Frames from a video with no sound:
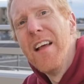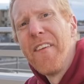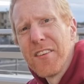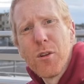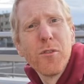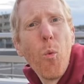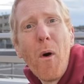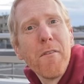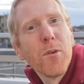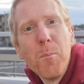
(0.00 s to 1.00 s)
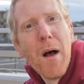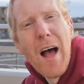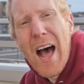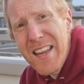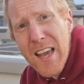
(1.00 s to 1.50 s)
There's also one from
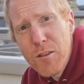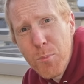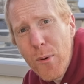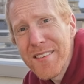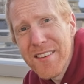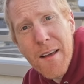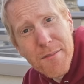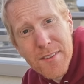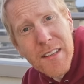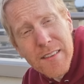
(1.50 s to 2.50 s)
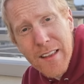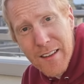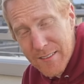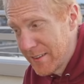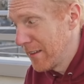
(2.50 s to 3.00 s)
AliExpress that I've seen
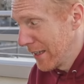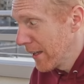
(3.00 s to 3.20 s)
that